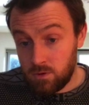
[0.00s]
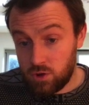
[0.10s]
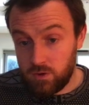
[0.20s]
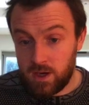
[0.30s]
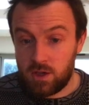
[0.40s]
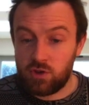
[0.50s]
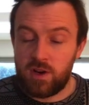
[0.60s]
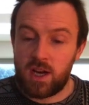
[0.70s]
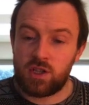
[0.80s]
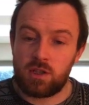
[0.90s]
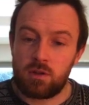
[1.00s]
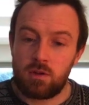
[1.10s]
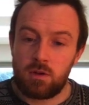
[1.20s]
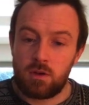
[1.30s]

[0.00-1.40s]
during contraction,